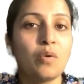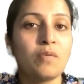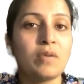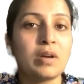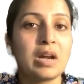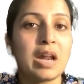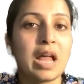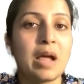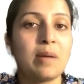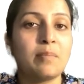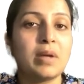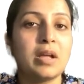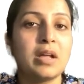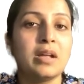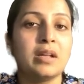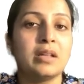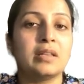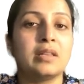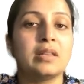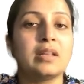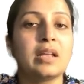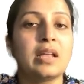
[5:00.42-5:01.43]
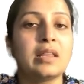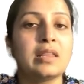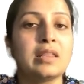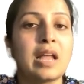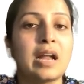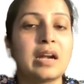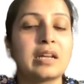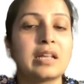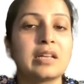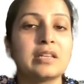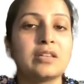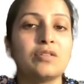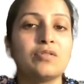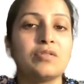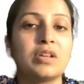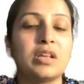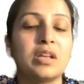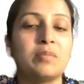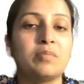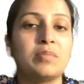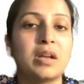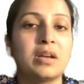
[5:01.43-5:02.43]
overlap, in that case, you
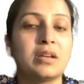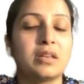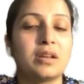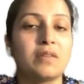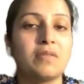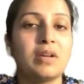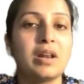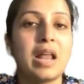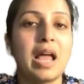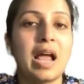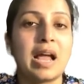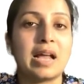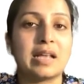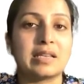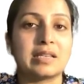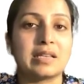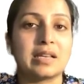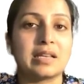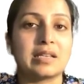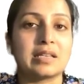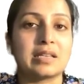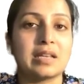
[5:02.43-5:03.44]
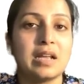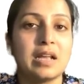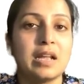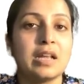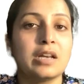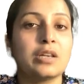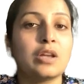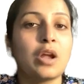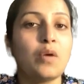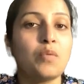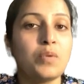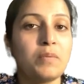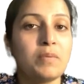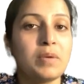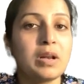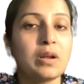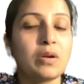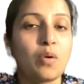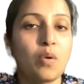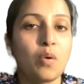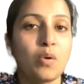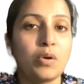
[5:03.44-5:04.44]
keep the interval as is. Now we will
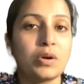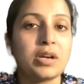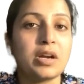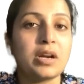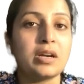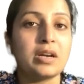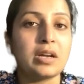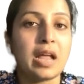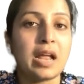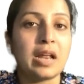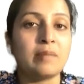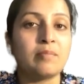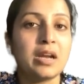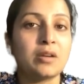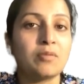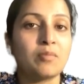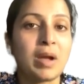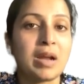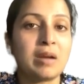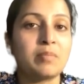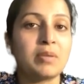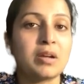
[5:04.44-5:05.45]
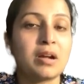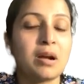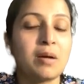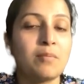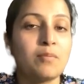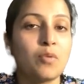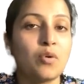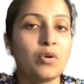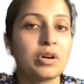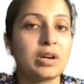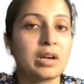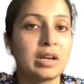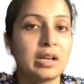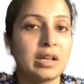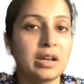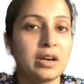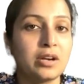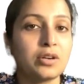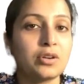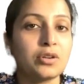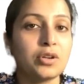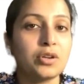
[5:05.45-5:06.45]
code it and it might become more
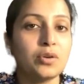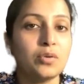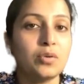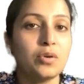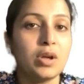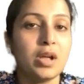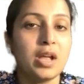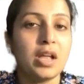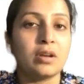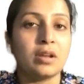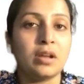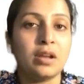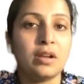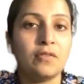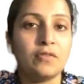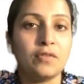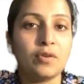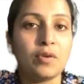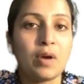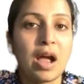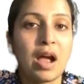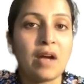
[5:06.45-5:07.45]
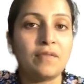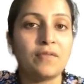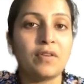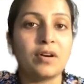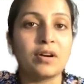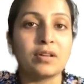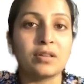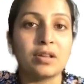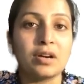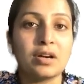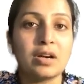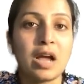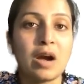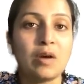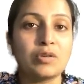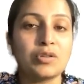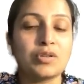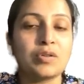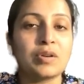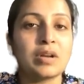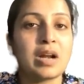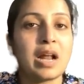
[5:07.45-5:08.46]
clear to you. If you have further
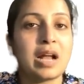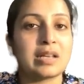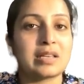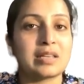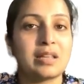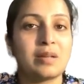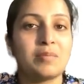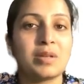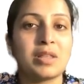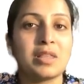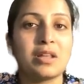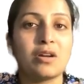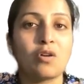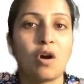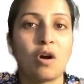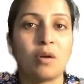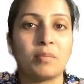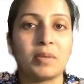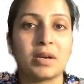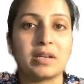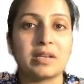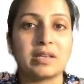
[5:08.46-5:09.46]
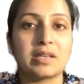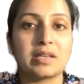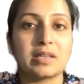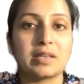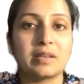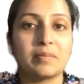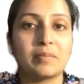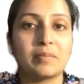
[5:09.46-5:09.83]
doubts, you can ask them in the comments.